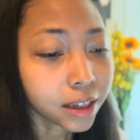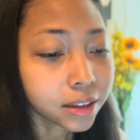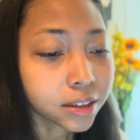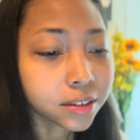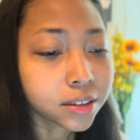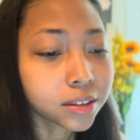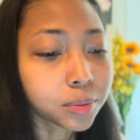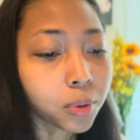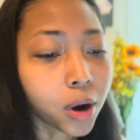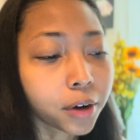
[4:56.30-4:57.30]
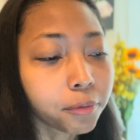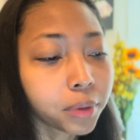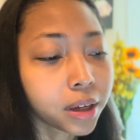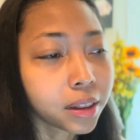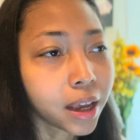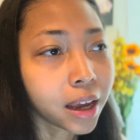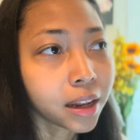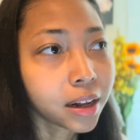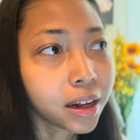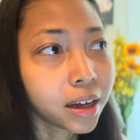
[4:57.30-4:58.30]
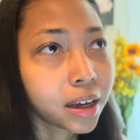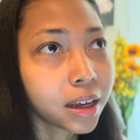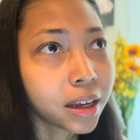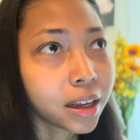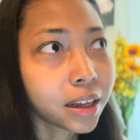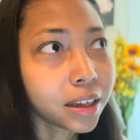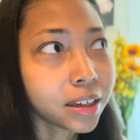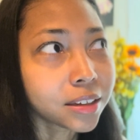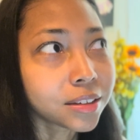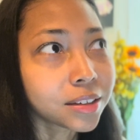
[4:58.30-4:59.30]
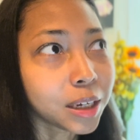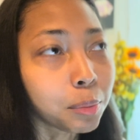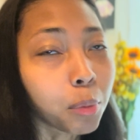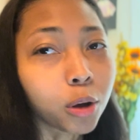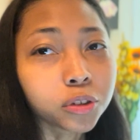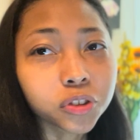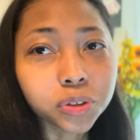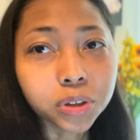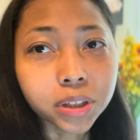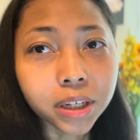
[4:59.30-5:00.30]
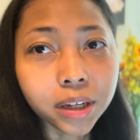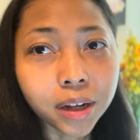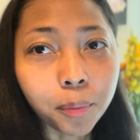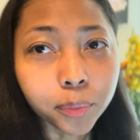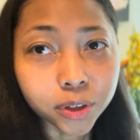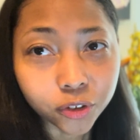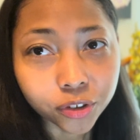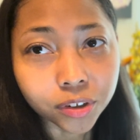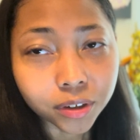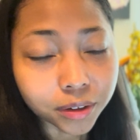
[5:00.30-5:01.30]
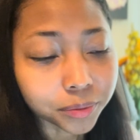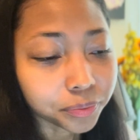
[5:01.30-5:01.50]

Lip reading: this is the part of me that is emotionally mature.